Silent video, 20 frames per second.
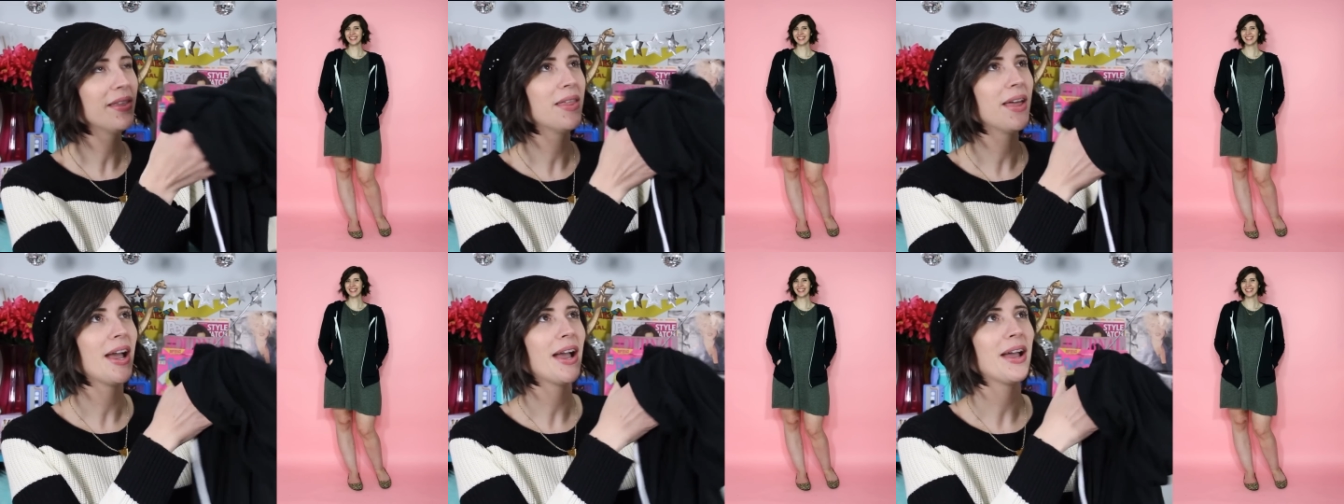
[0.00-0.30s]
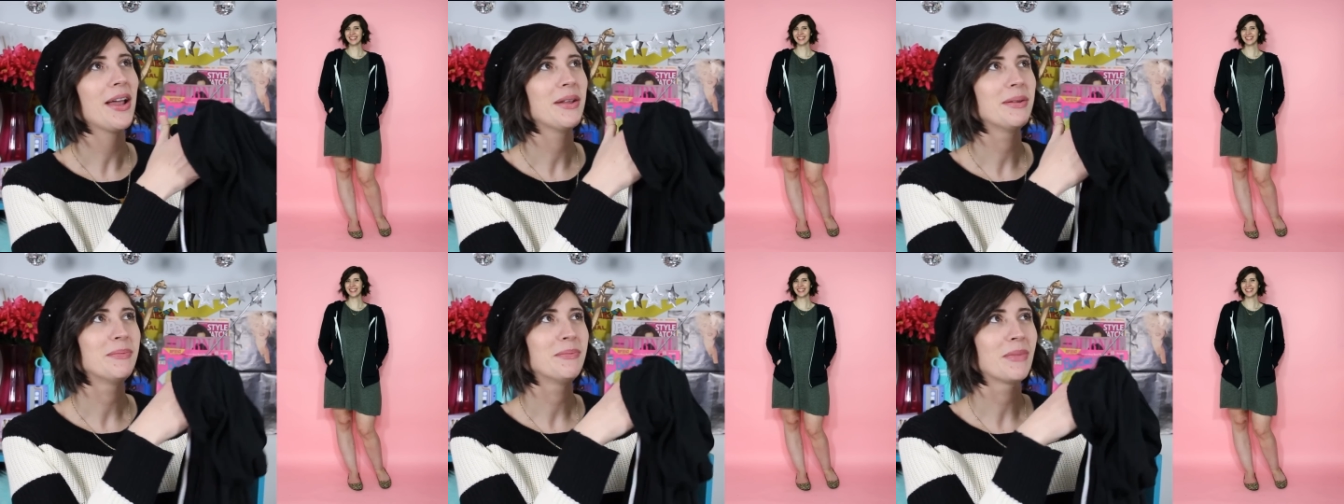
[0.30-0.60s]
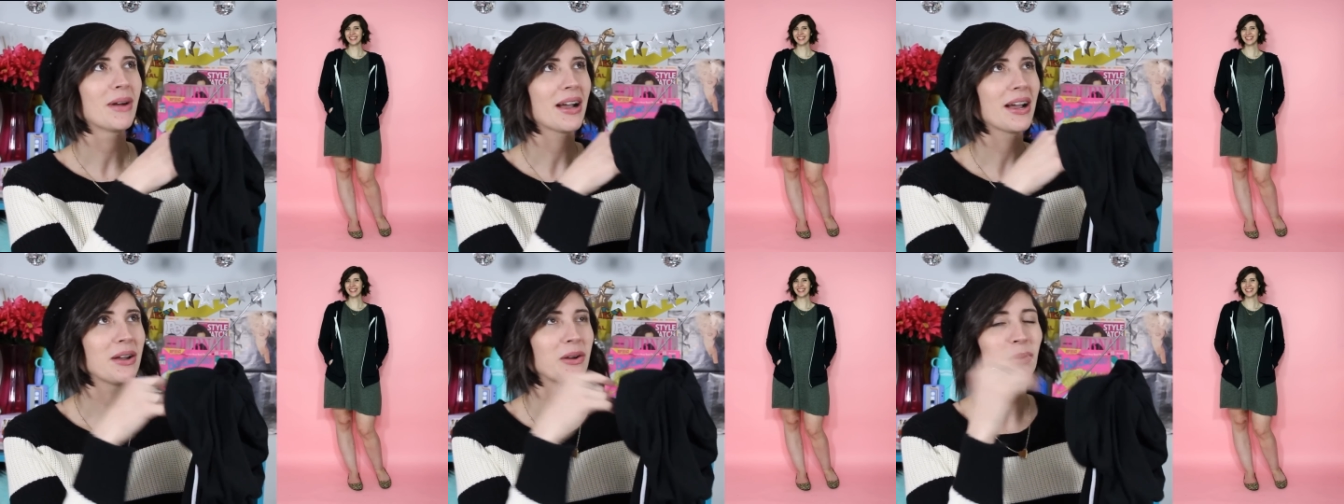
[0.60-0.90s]
that
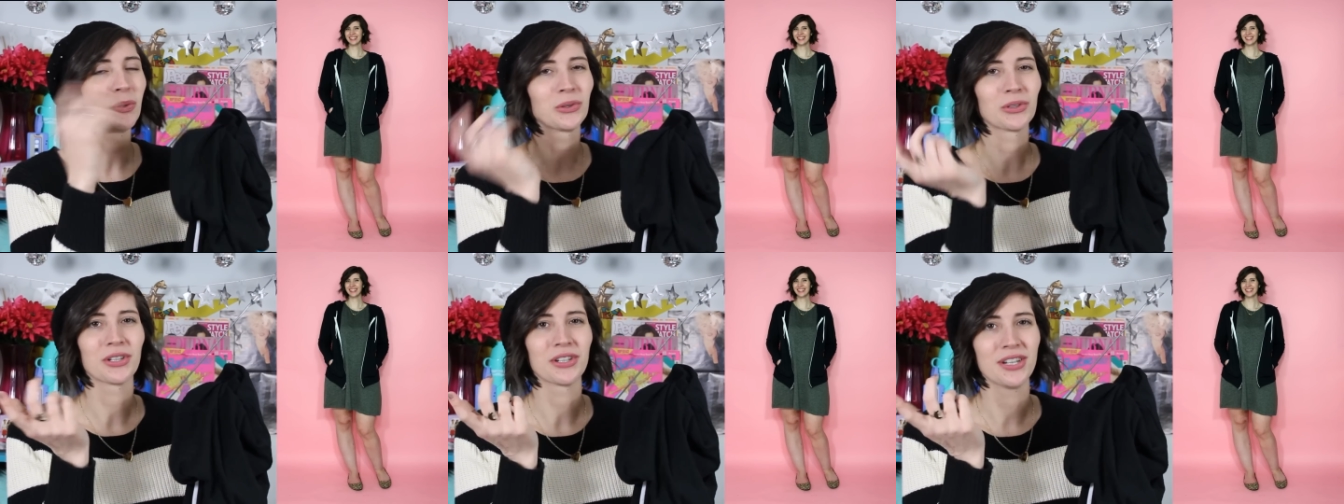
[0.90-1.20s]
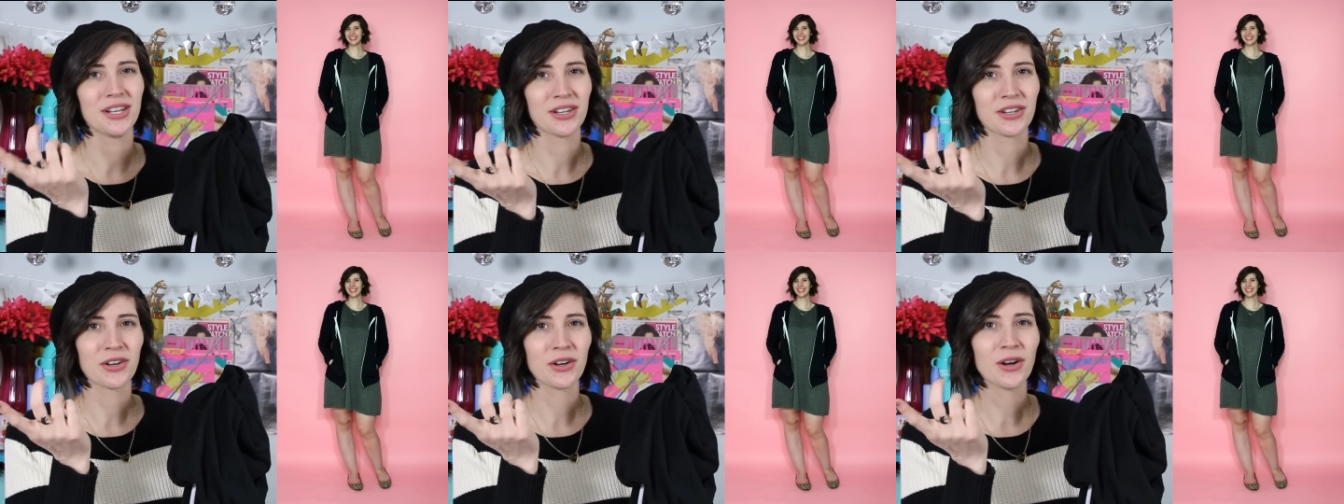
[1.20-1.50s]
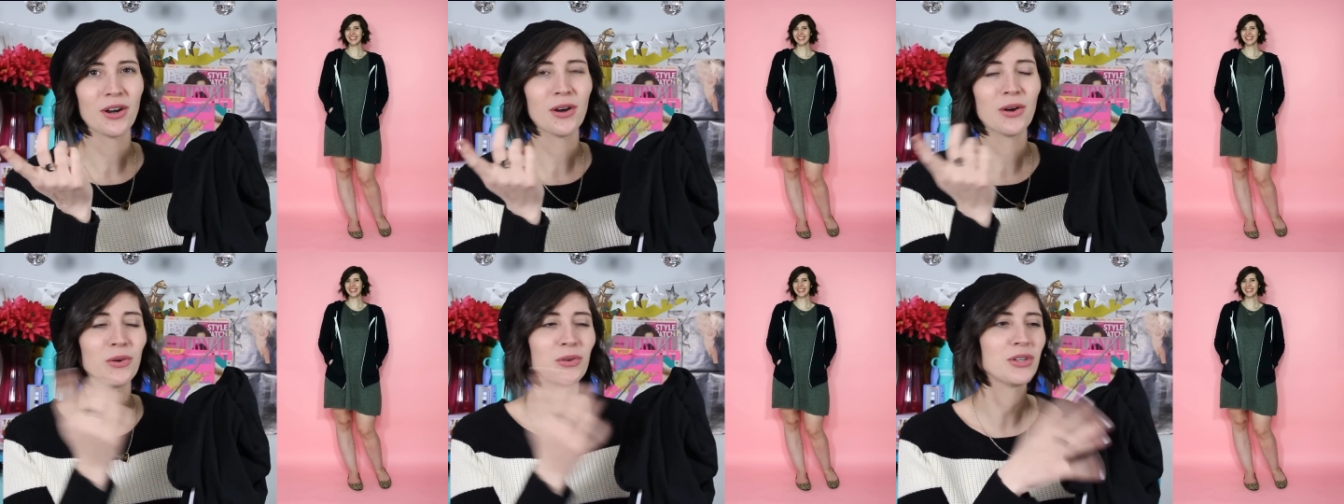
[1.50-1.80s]
my older
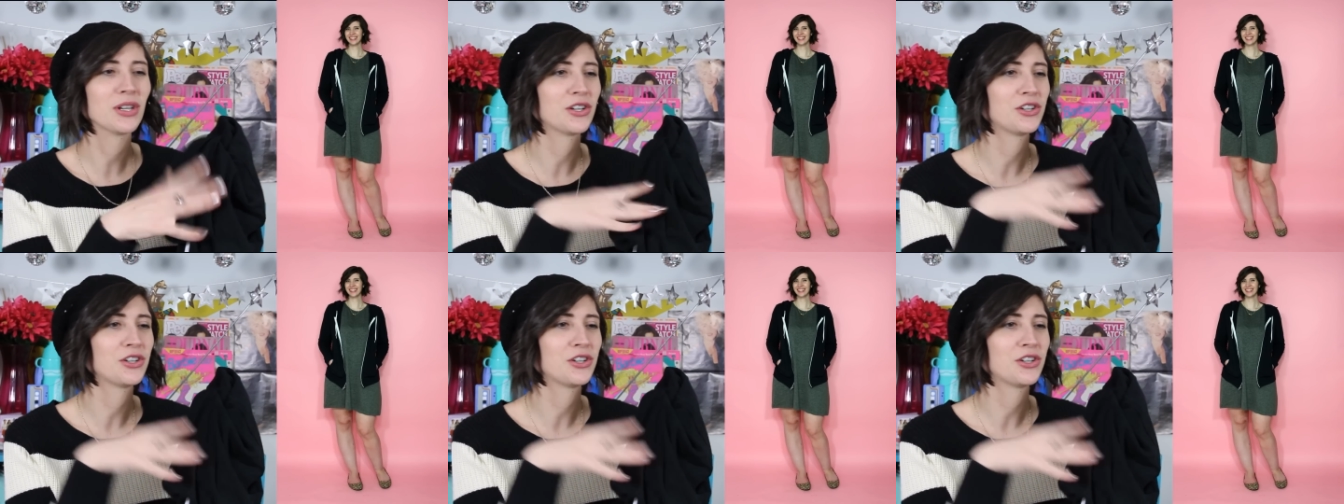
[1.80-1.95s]
sister owns,